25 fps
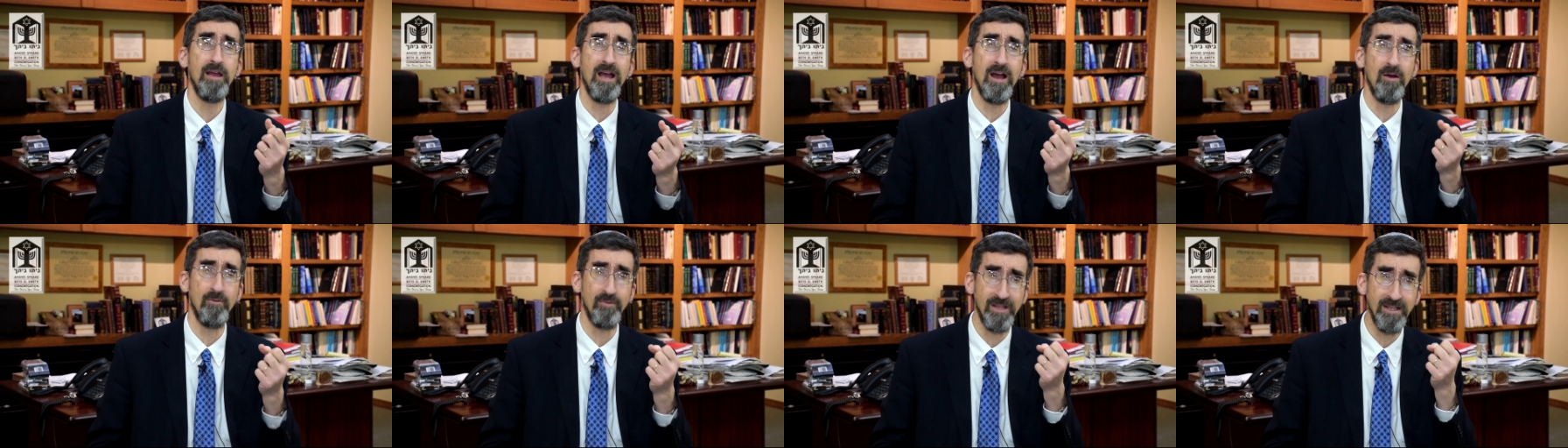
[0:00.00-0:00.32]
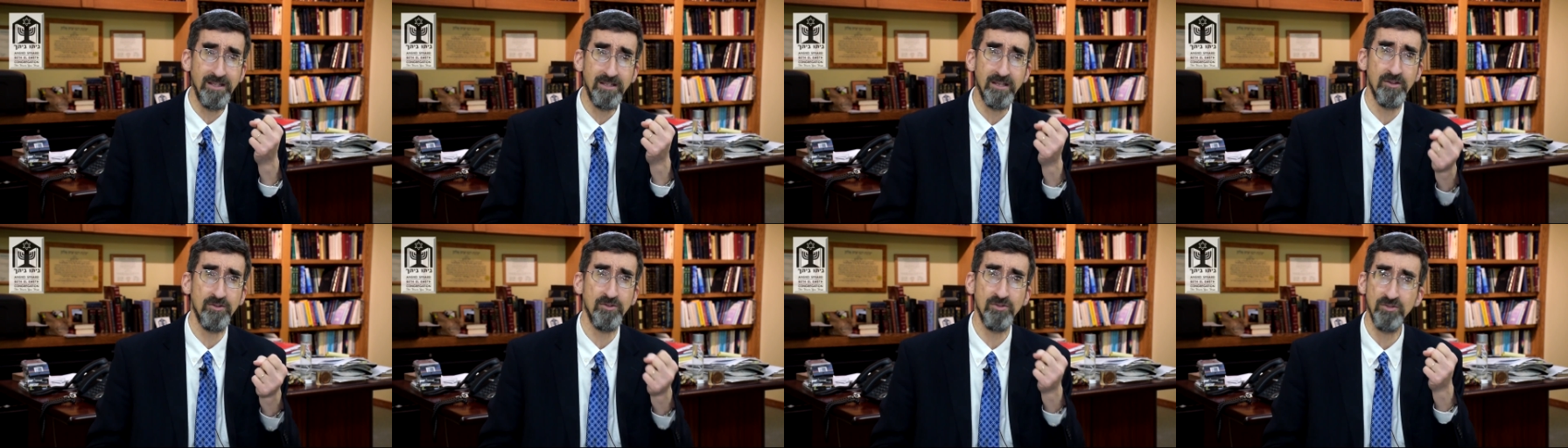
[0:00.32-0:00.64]
And we
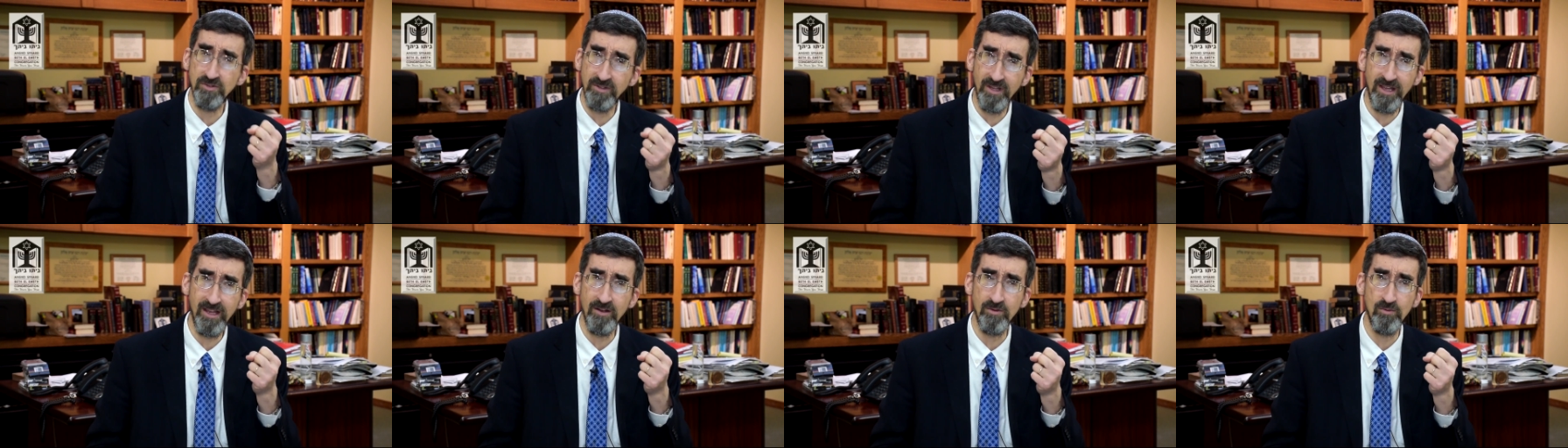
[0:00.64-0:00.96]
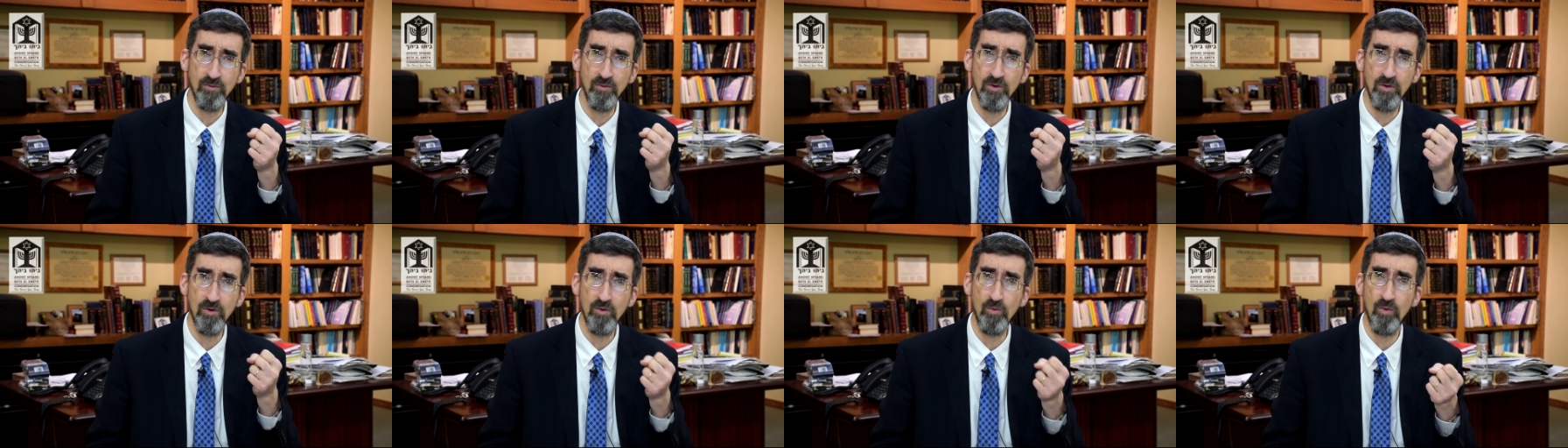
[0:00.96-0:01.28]
need to understand
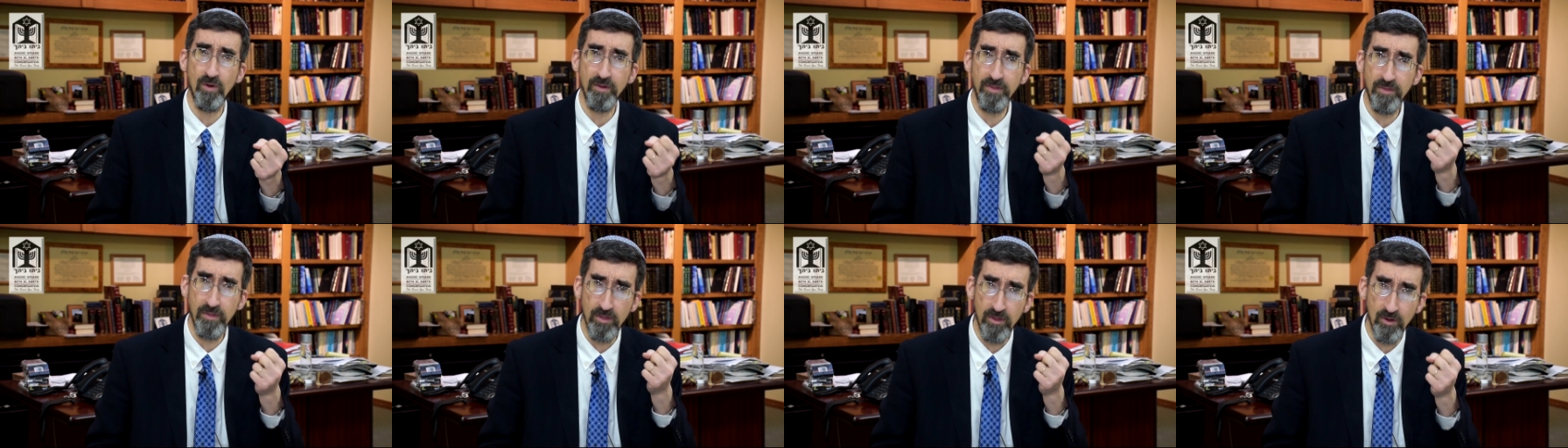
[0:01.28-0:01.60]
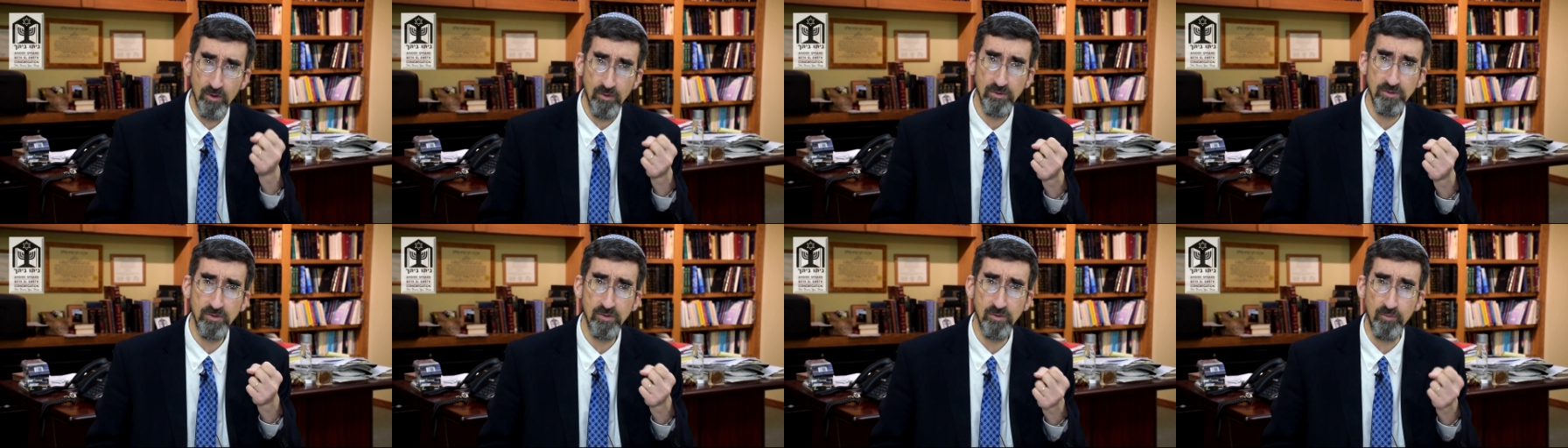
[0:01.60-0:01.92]
what
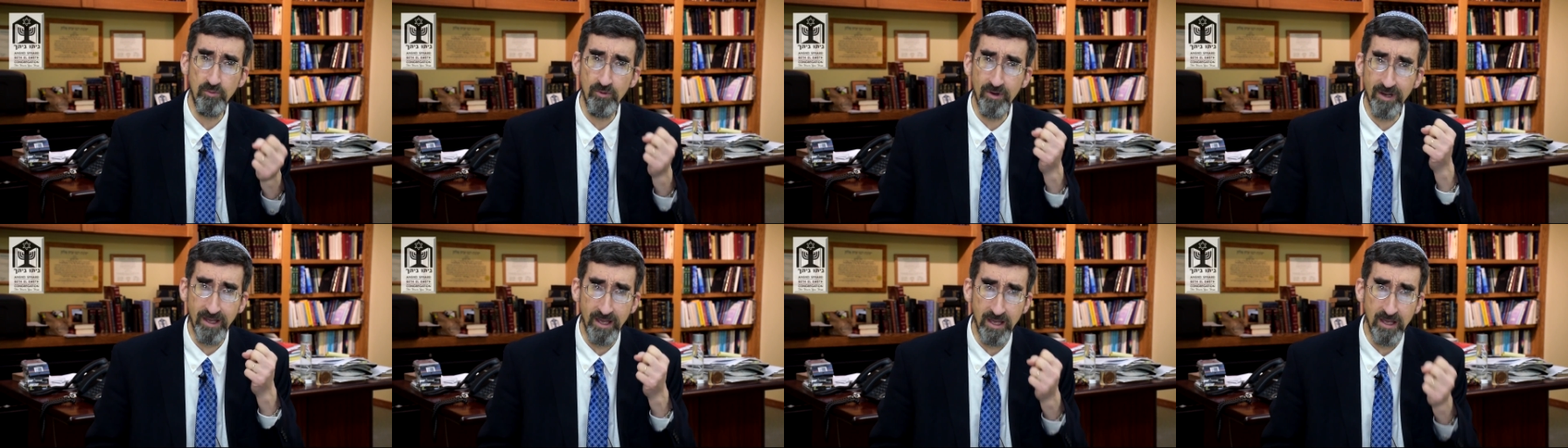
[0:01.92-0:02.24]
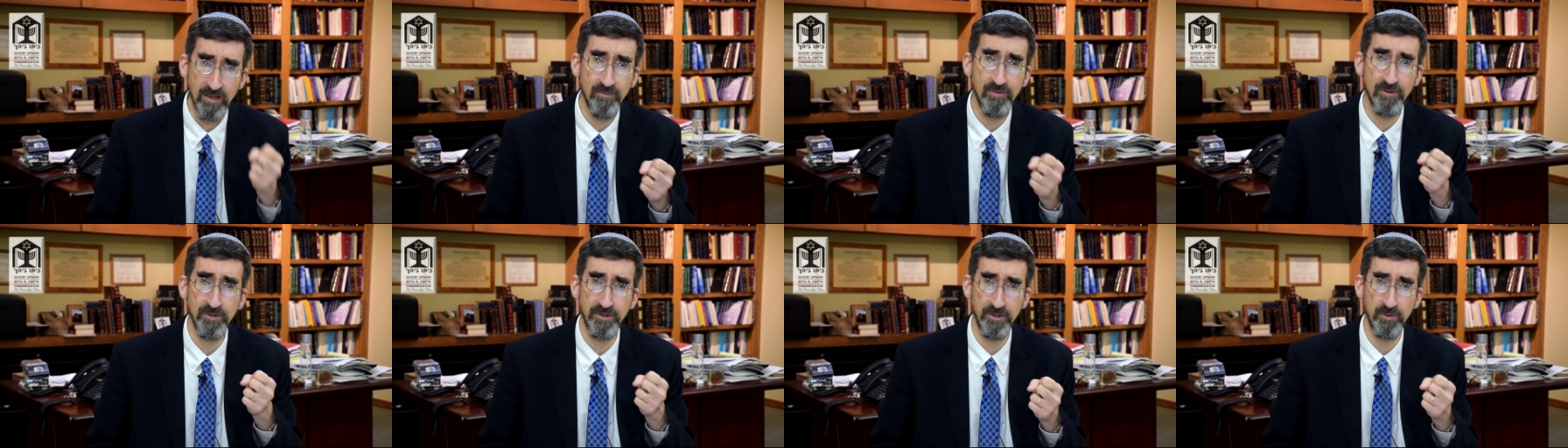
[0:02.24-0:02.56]
those who bring
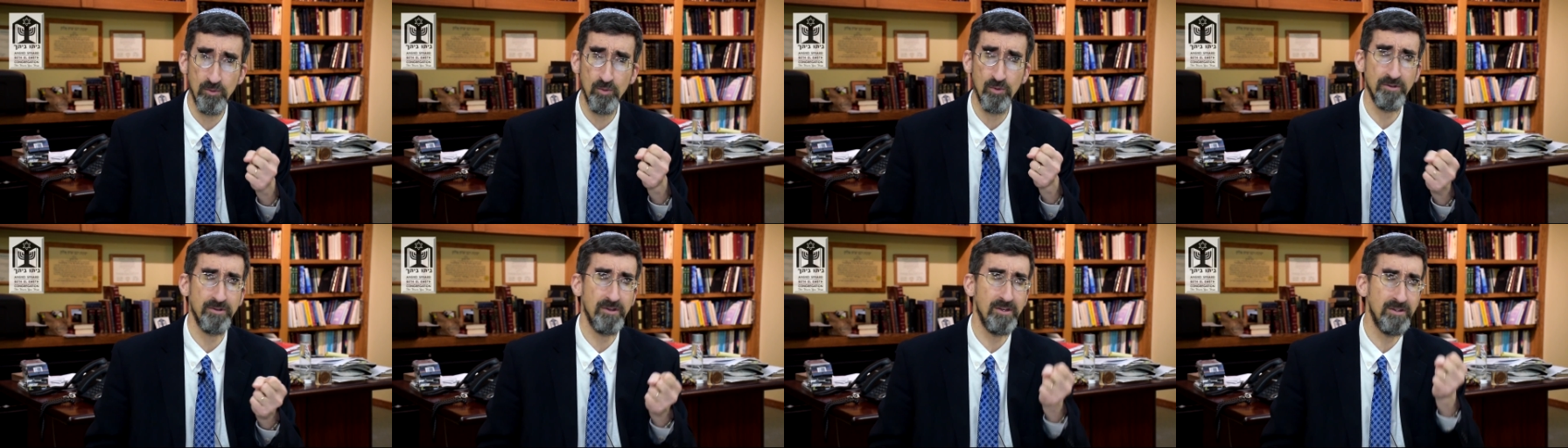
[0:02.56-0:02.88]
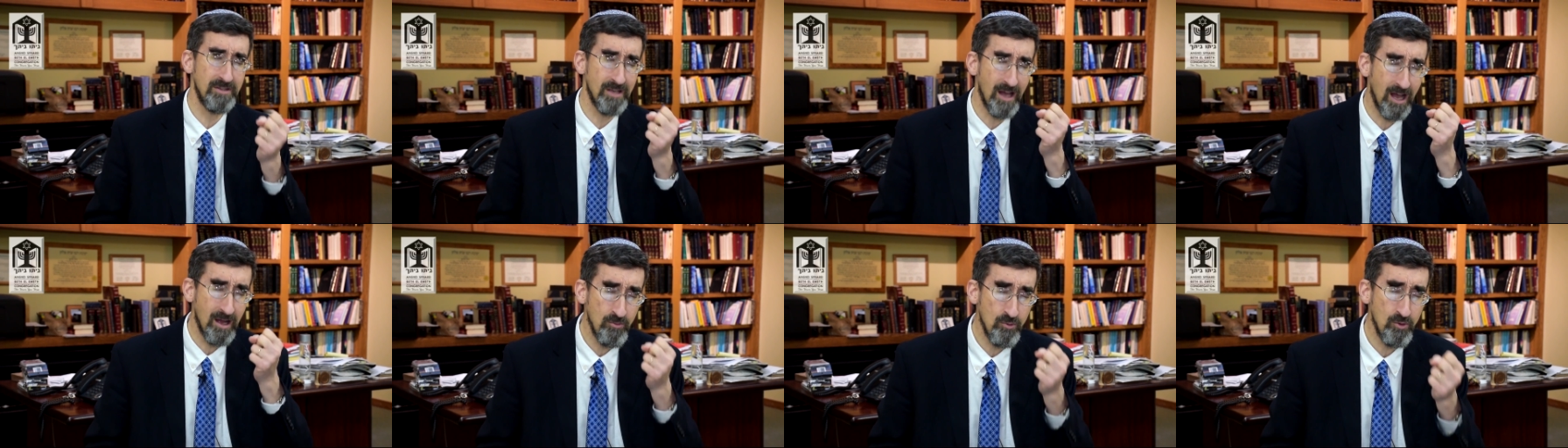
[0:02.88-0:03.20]
evil to the world,
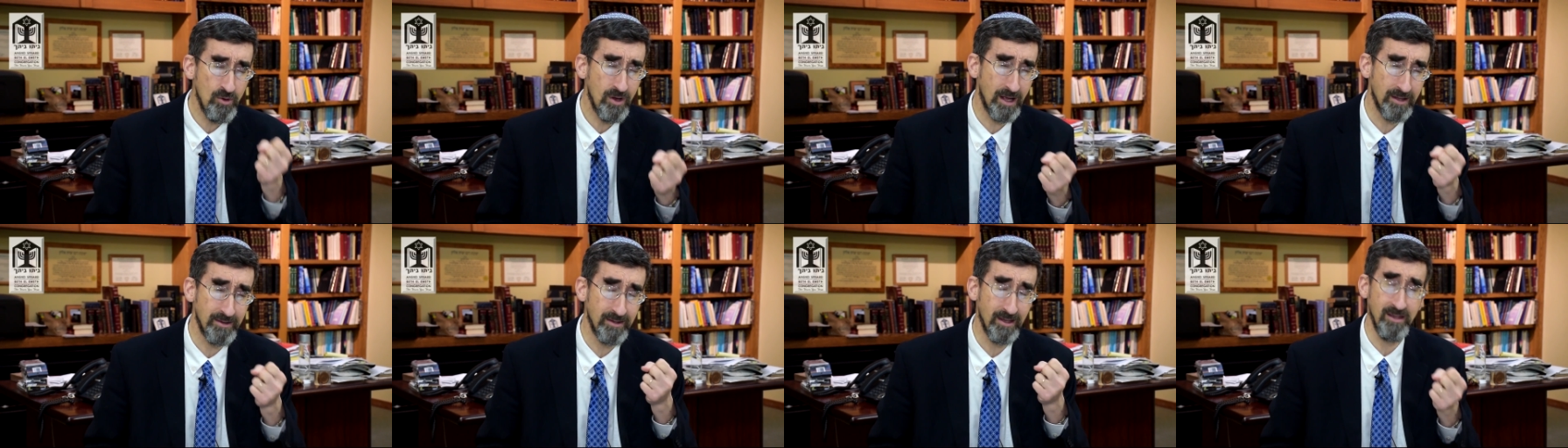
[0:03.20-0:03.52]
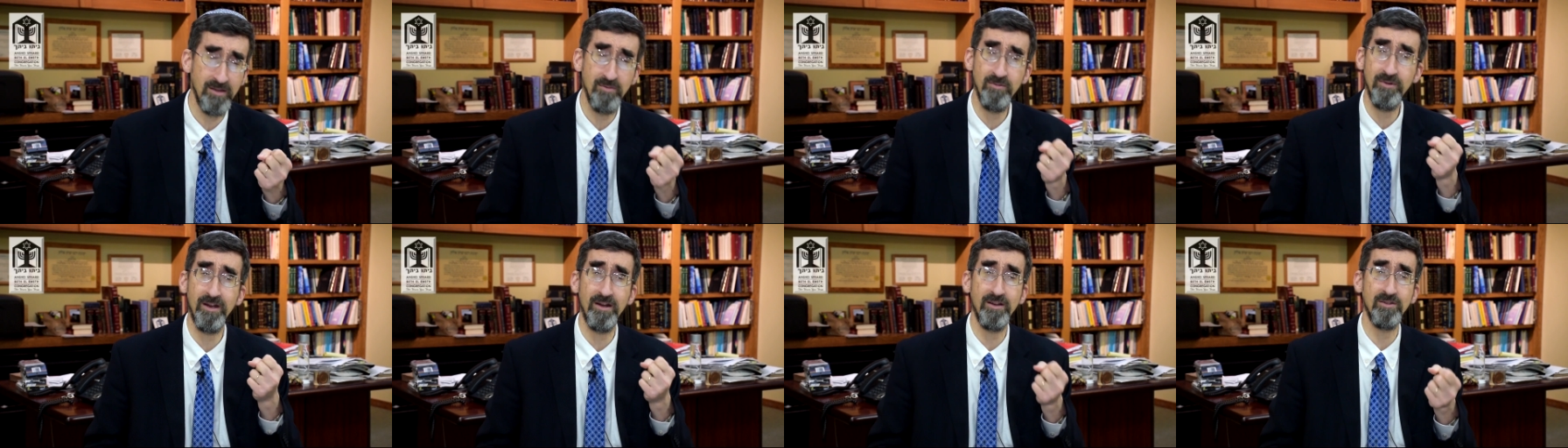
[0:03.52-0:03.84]
yitamu
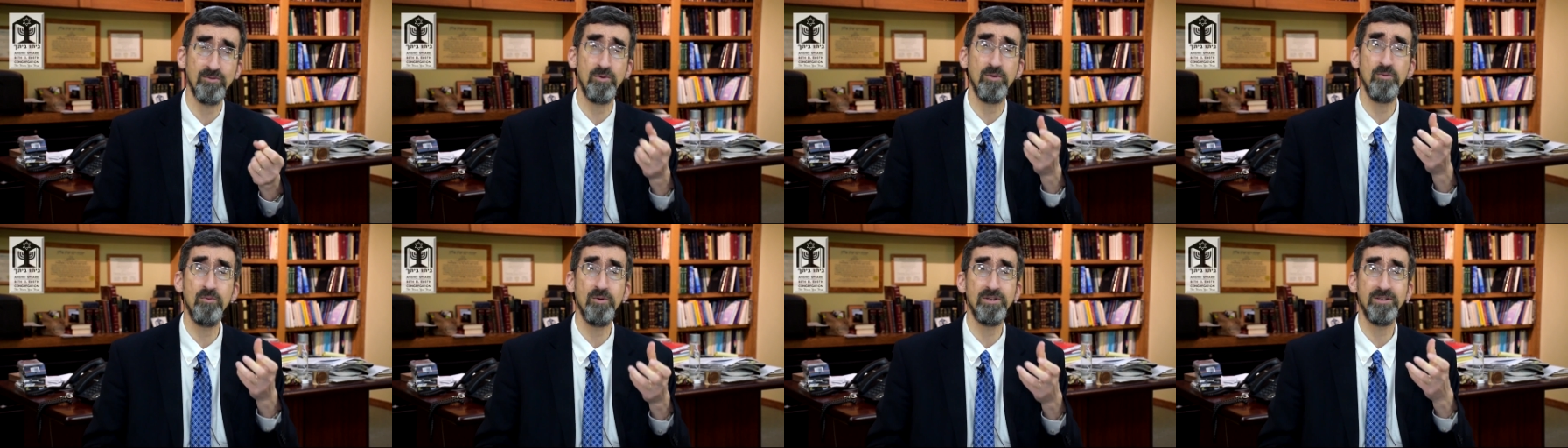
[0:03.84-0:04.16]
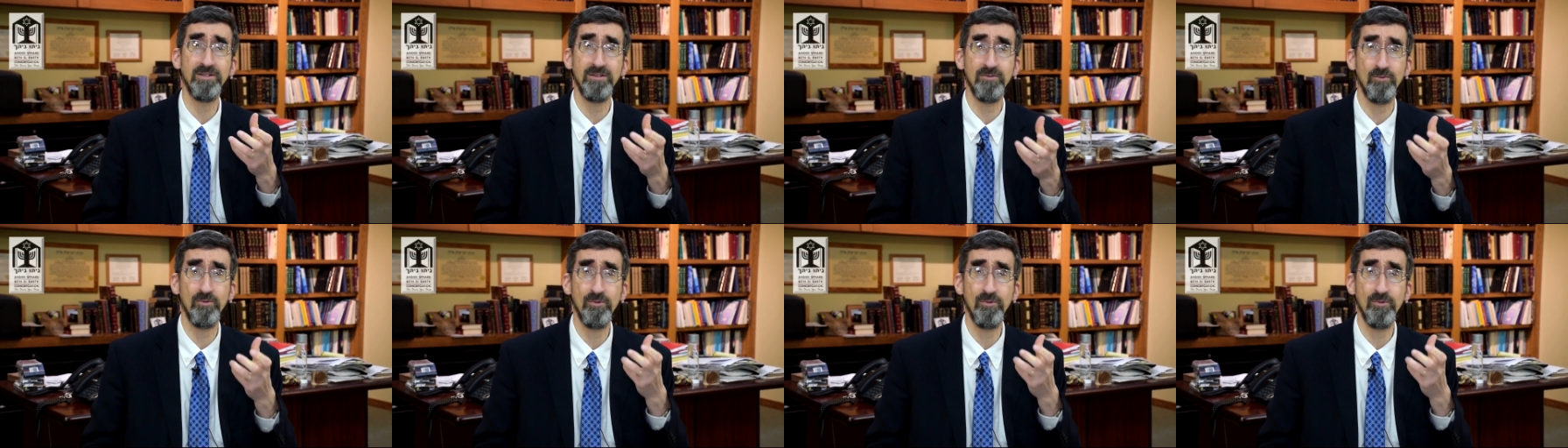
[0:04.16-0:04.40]
in we wish,